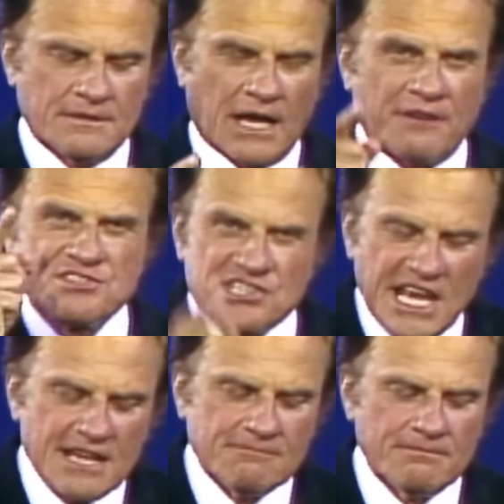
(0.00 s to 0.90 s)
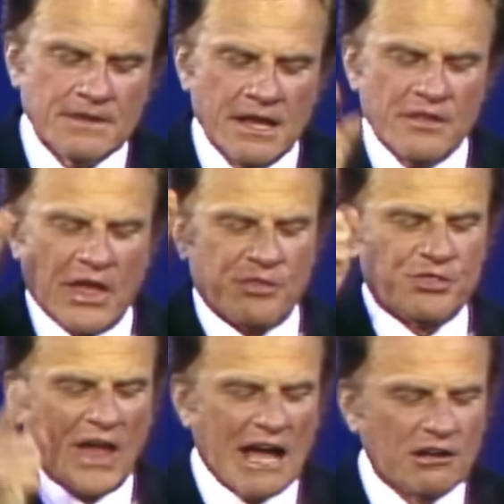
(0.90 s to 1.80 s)
of sin
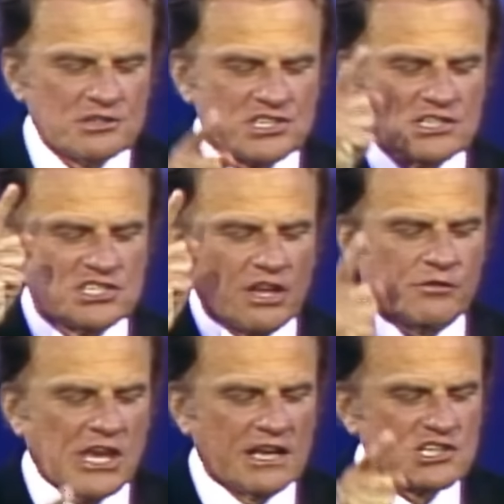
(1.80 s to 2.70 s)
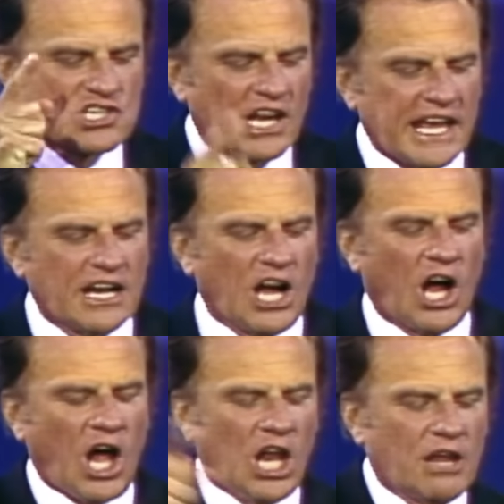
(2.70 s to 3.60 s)
that thousands of years later,
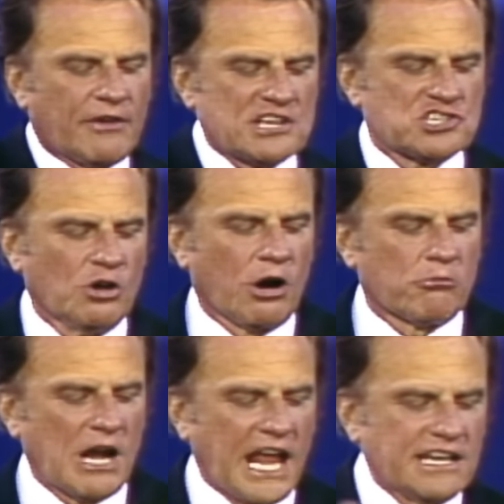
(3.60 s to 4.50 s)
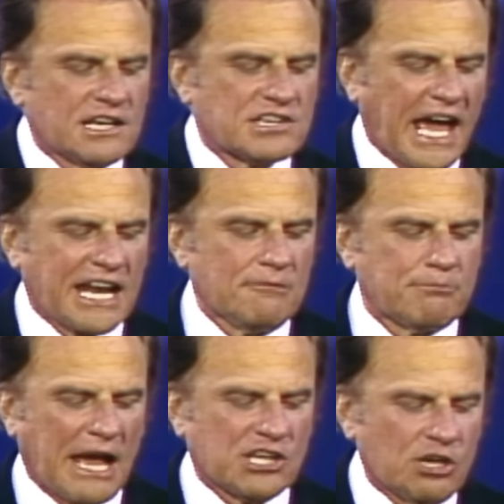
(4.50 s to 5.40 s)
all of us who are related to Adam
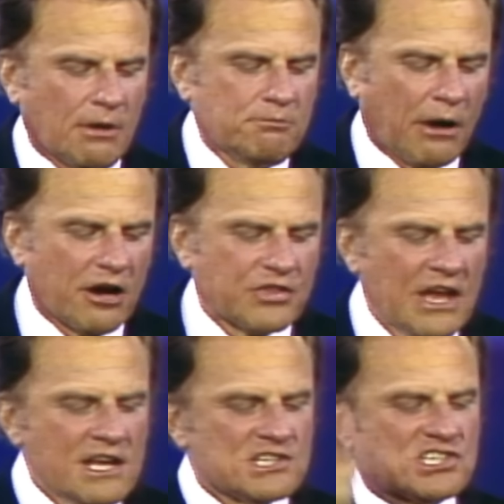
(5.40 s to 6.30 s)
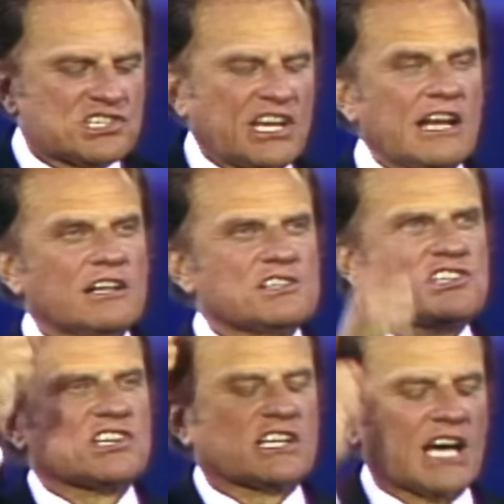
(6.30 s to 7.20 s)
by human birth still
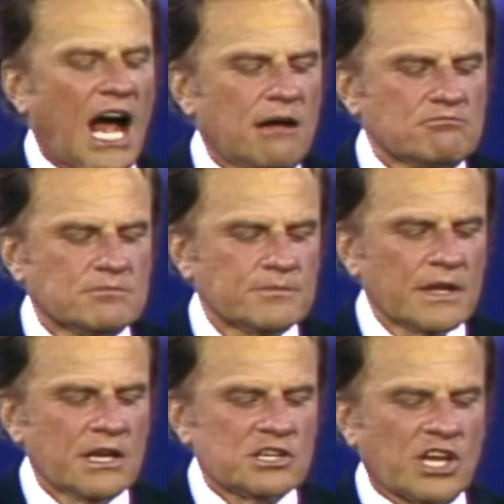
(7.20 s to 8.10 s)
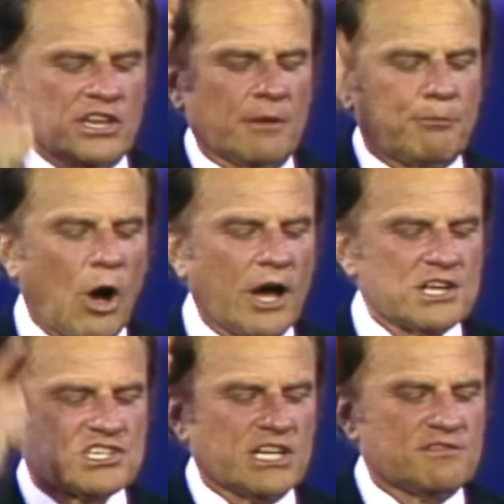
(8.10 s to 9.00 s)
succumb to the
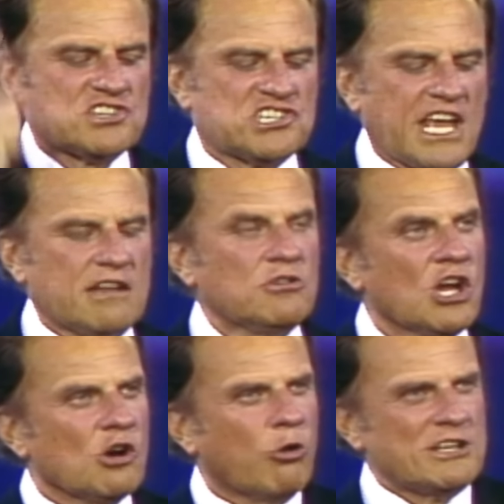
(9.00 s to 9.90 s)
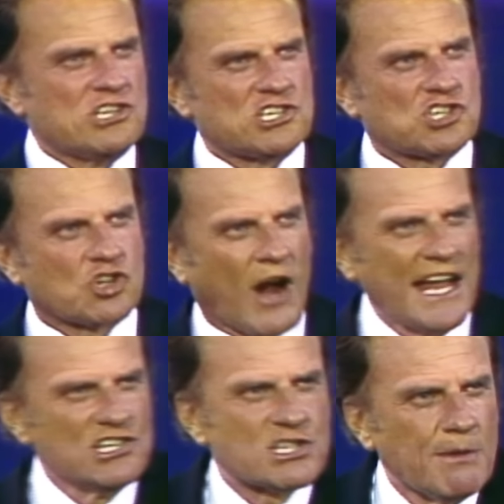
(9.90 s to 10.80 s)
poison of sin, which is
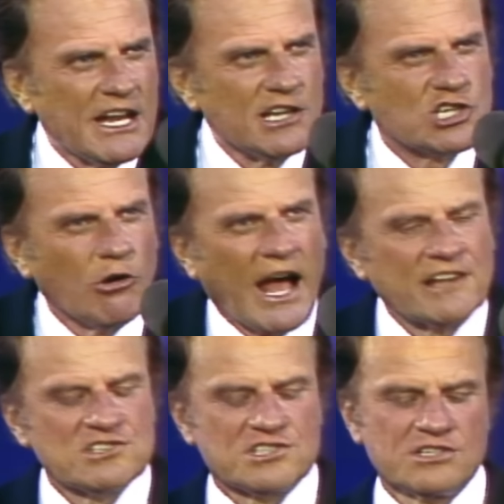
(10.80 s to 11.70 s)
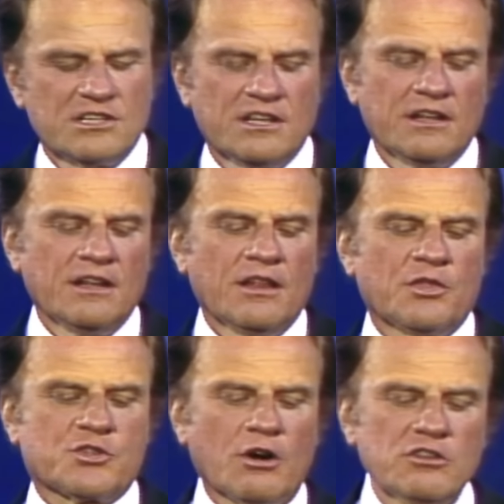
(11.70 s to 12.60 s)
transmitted to us
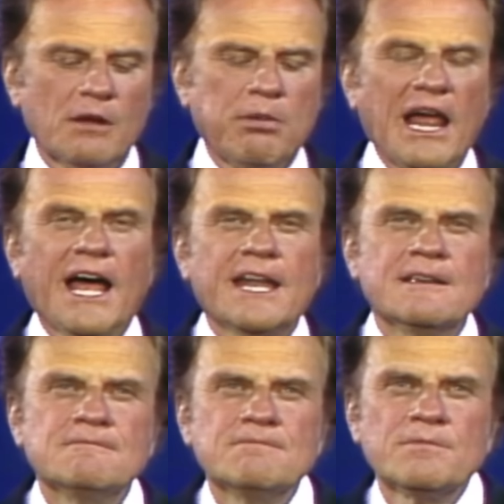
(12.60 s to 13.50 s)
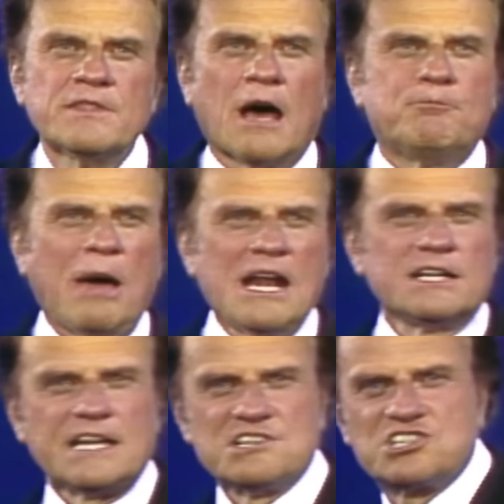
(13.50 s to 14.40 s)
through the blood. The
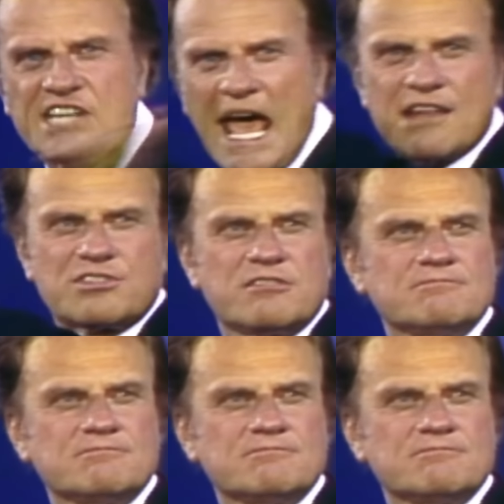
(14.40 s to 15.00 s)
penalty is death,